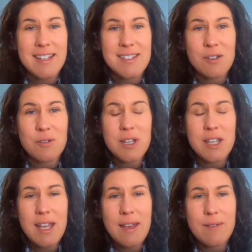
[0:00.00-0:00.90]
And so
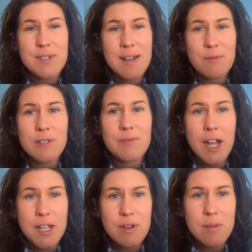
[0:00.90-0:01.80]
we have several
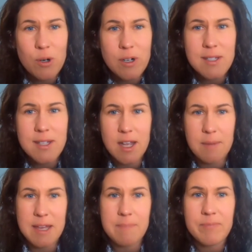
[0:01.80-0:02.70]
advisory boards that
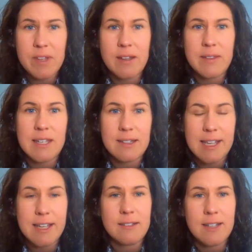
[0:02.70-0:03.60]
come in on the
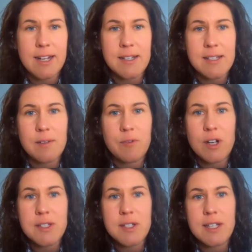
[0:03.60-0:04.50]
analytics
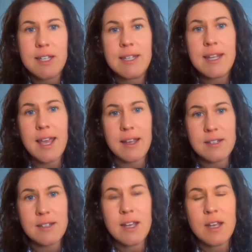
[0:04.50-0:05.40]
for us to connect